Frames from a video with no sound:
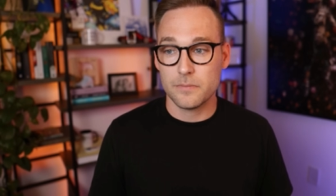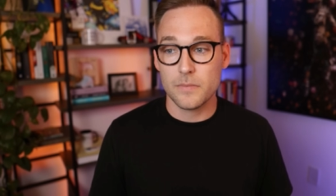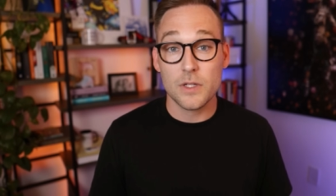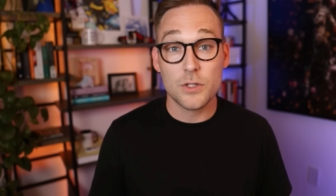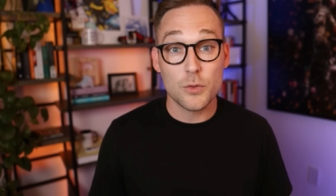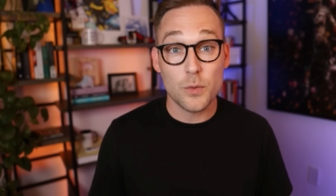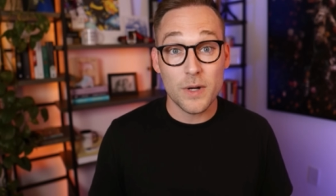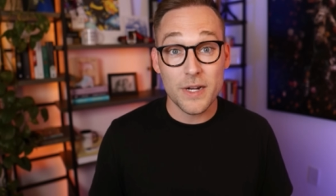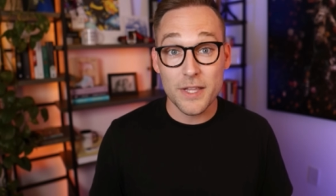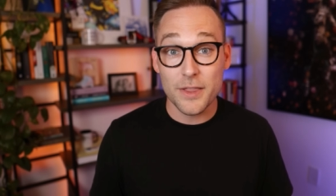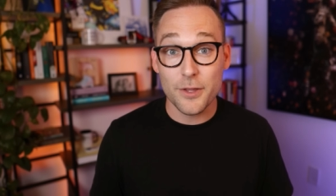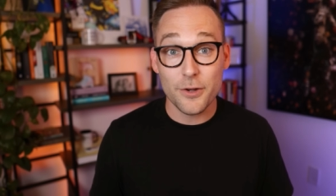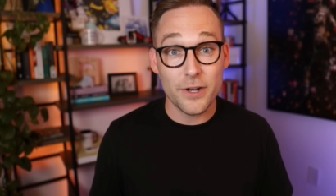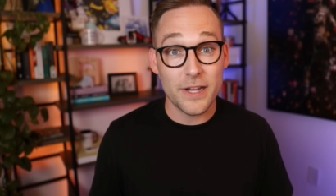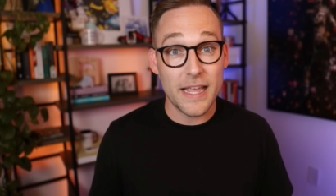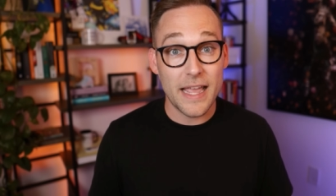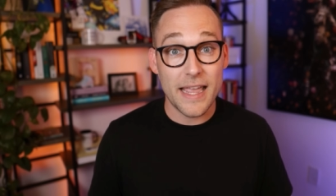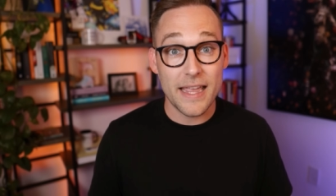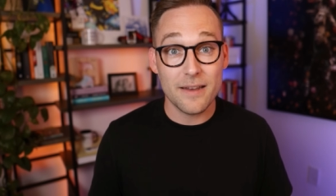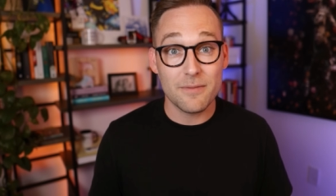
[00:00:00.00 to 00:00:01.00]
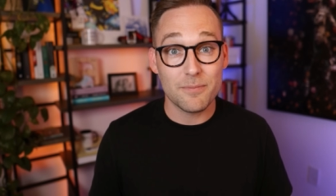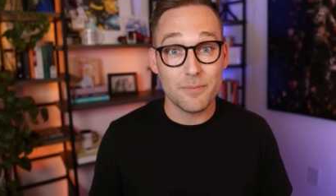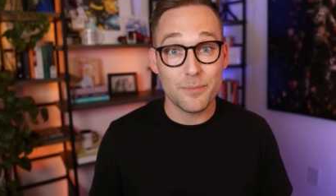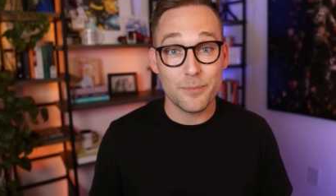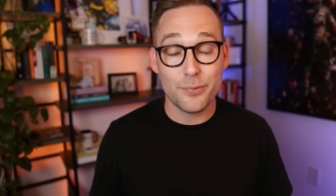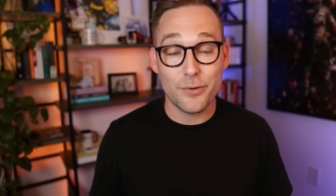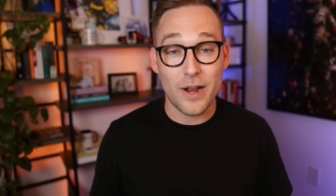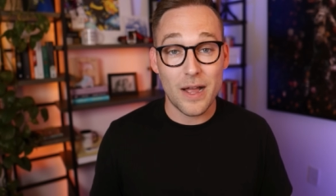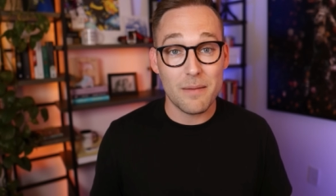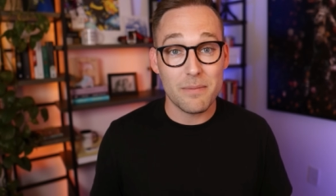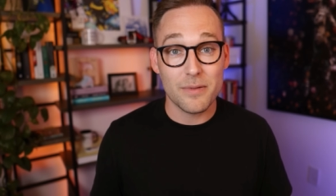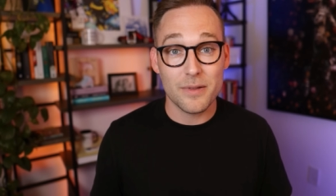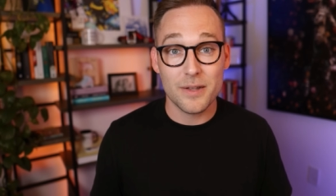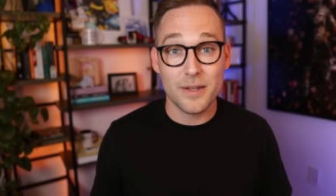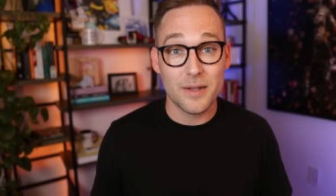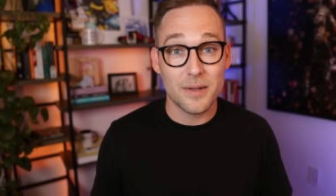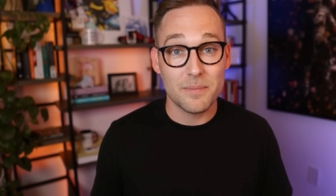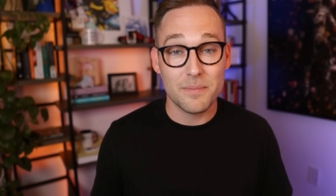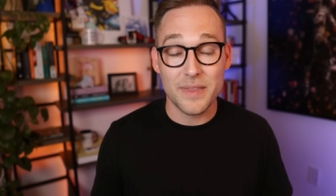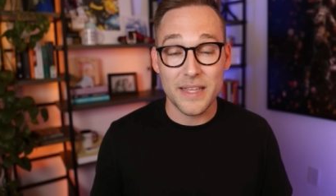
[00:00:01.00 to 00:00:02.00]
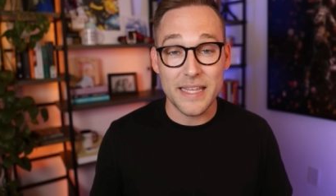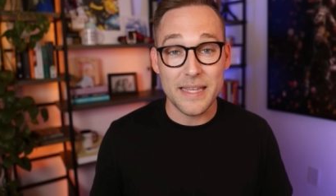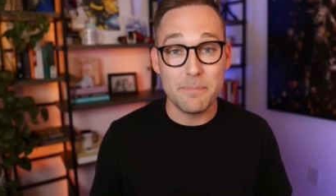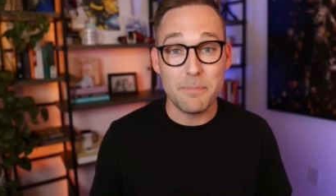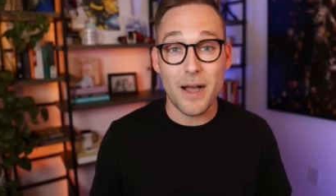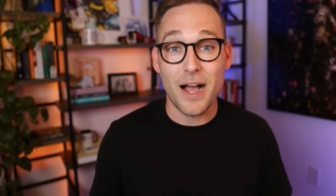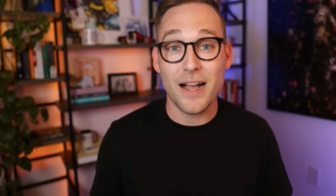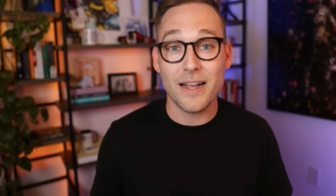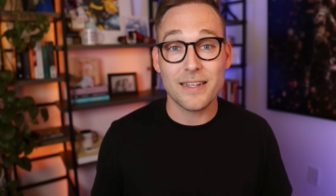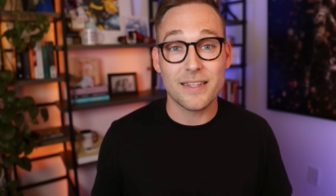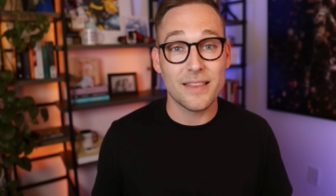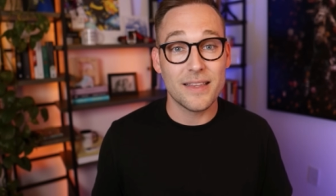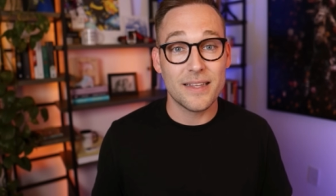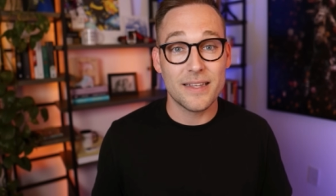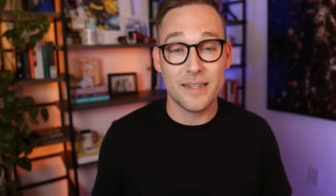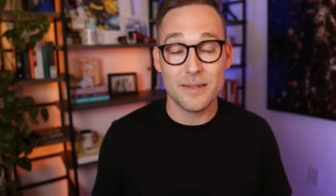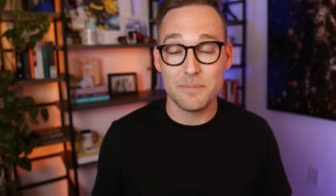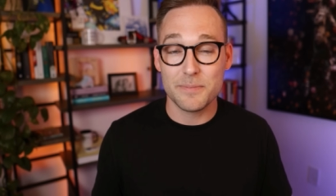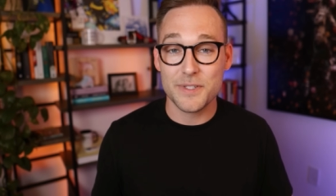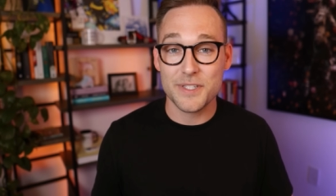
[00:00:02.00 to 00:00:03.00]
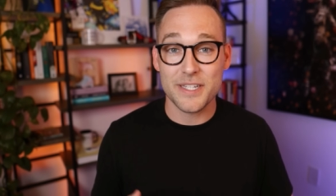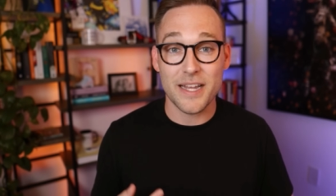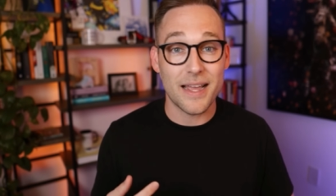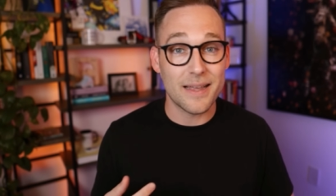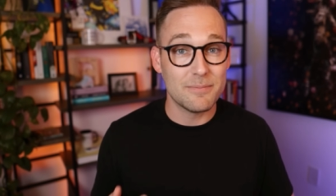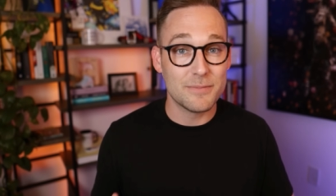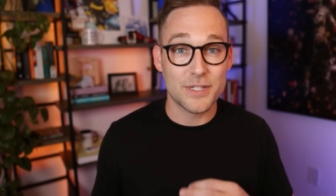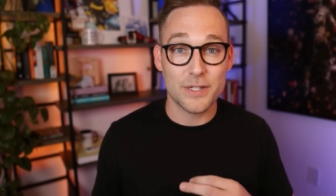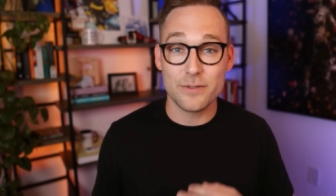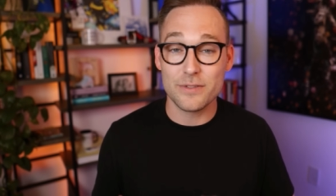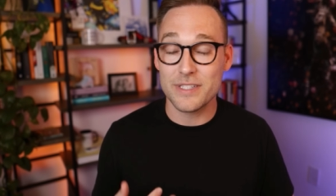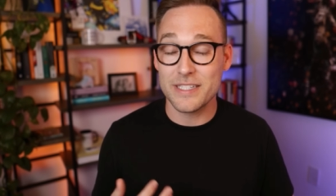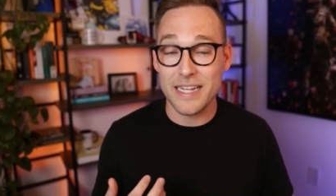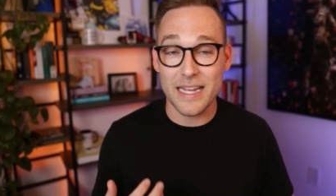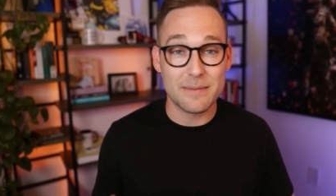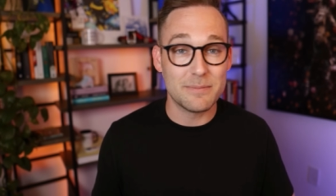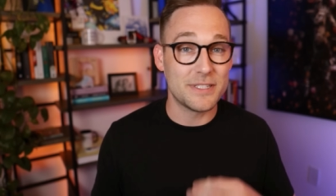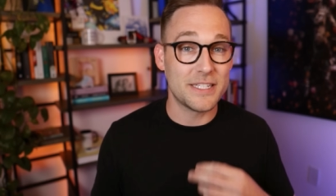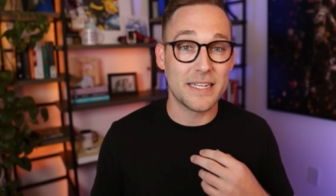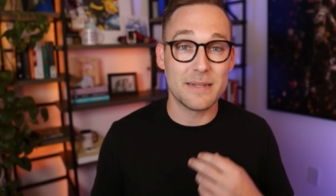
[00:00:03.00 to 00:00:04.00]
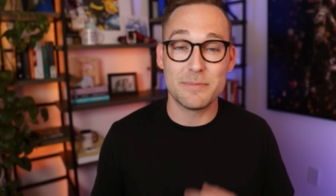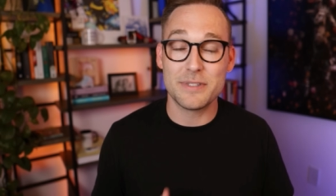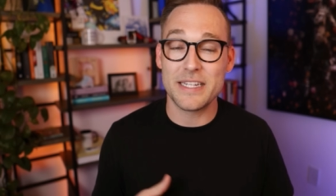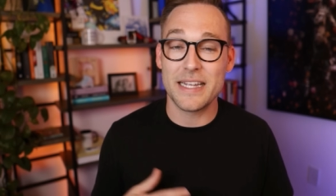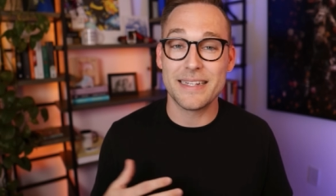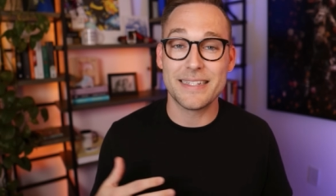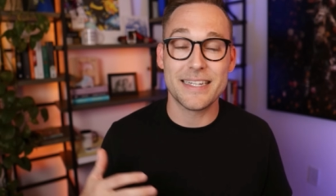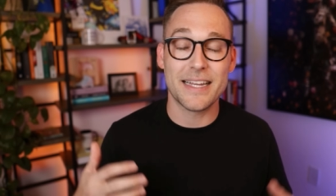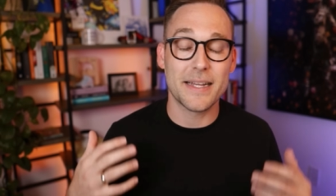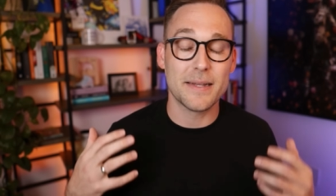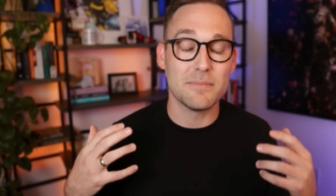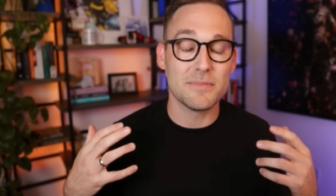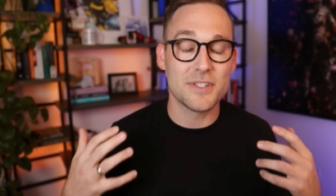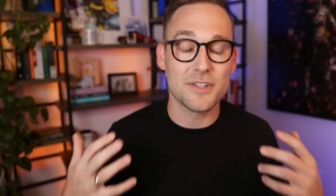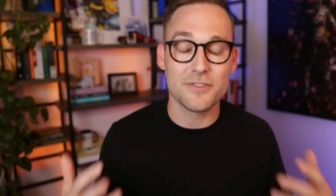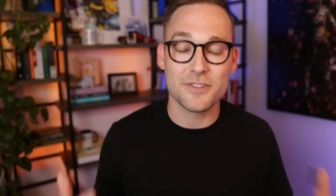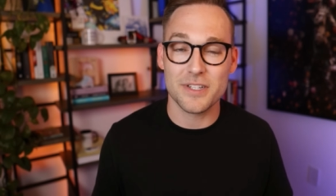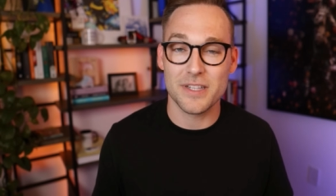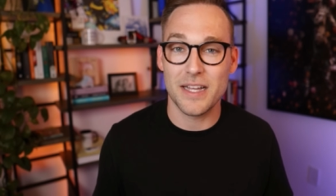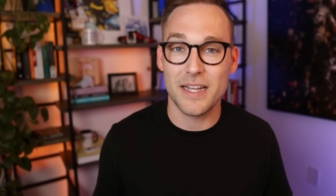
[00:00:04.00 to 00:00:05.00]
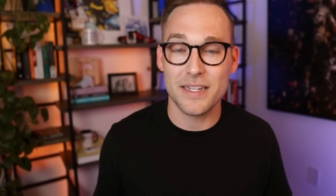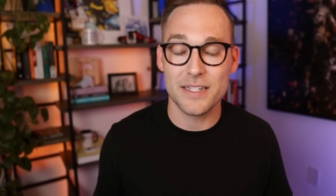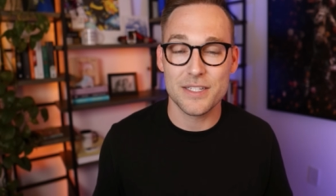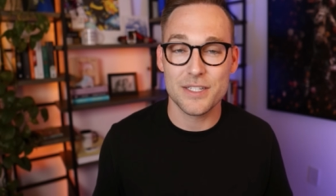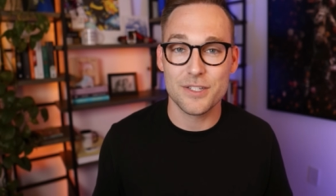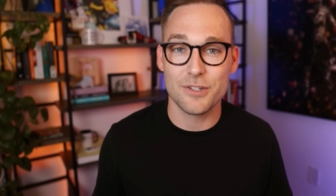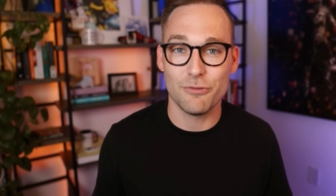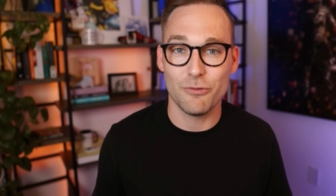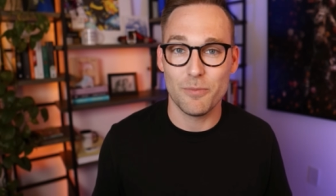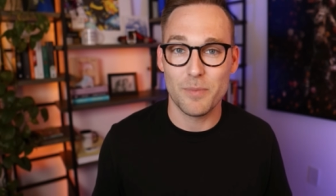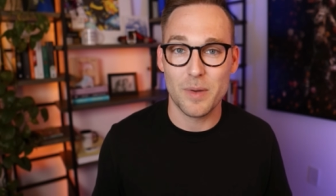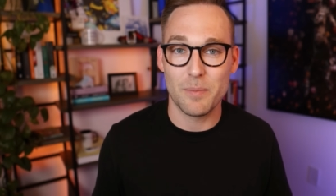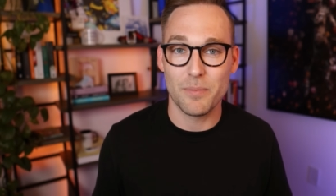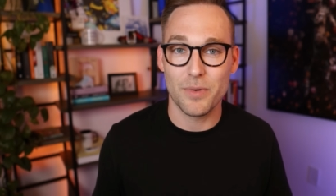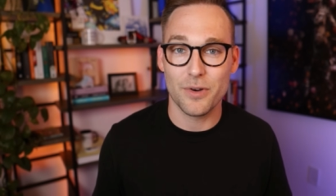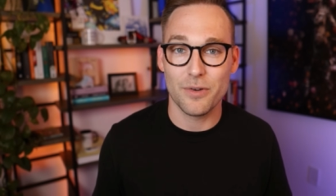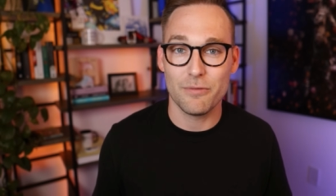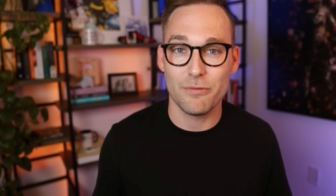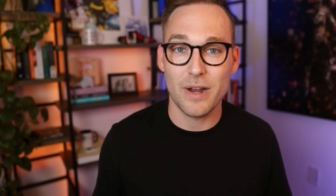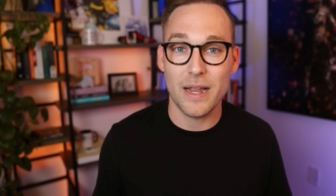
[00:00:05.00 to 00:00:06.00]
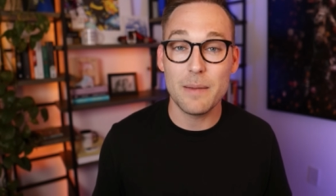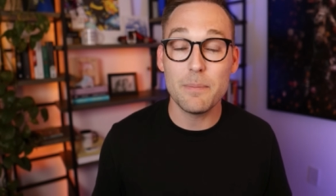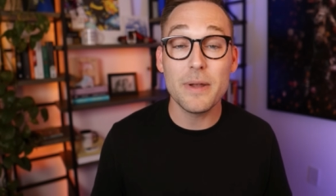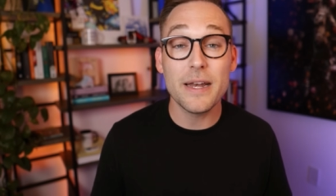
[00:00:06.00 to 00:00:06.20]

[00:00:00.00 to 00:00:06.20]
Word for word: The 2038 problem, the epochalypse, time zones, timestamps, date times, there's a lot to remember, right?